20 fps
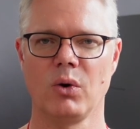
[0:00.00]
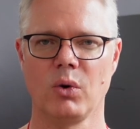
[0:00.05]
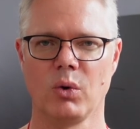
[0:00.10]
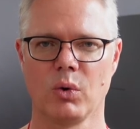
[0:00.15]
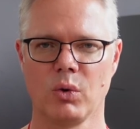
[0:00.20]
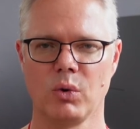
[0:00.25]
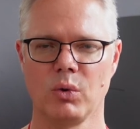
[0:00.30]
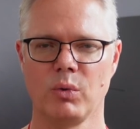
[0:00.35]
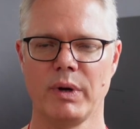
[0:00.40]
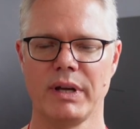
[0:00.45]

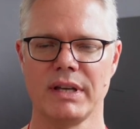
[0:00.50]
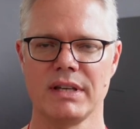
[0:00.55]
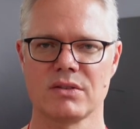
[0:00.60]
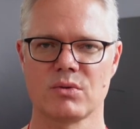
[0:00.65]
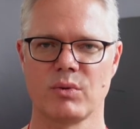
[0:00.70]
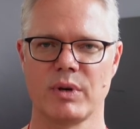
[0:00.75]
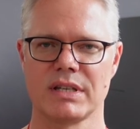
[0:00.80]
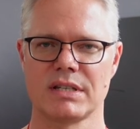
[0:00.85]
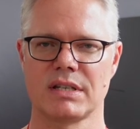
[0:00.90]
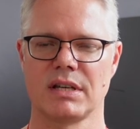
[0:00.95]
Always
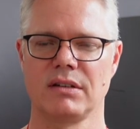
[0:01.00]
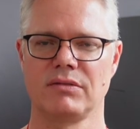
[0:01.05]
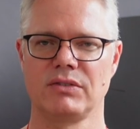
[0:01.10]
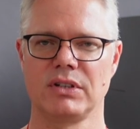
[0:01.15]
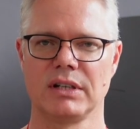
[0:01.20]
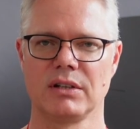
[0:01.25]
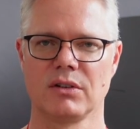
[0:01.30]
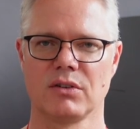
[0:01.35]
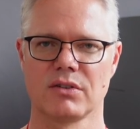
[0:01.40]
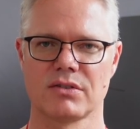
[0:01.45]
wear safety
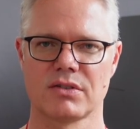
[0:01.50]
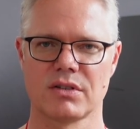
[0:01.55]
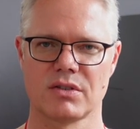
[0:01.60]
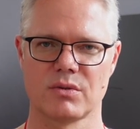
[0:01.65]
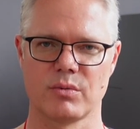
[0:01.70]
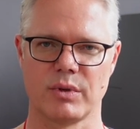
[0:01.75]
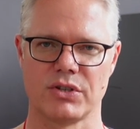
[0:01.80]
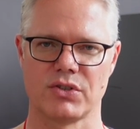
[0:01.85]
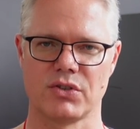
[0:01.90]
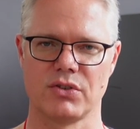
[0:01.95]
glasses
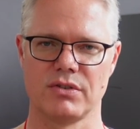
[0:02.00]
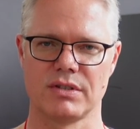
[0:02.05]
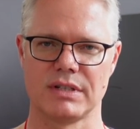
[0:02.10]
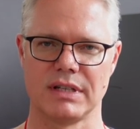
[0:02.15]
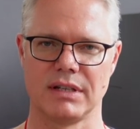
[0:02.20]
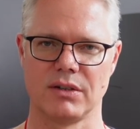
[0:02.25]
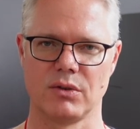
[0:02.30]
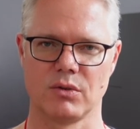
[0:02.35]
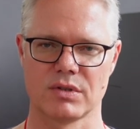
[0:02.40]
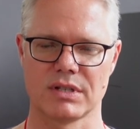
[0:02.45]
when
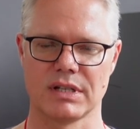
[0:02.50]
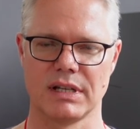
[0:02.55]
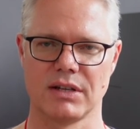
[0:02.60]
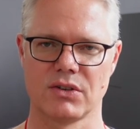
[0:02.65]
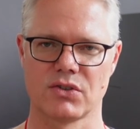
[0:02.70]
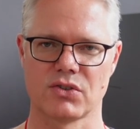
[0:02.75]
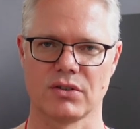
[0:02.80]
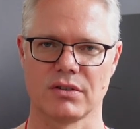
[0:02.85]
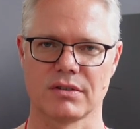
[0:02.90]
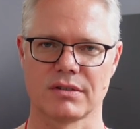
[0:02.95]
shooting your
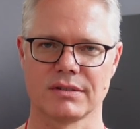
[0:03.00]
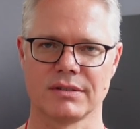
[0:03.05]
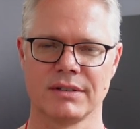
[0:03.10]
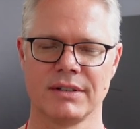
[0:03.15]
slingshot.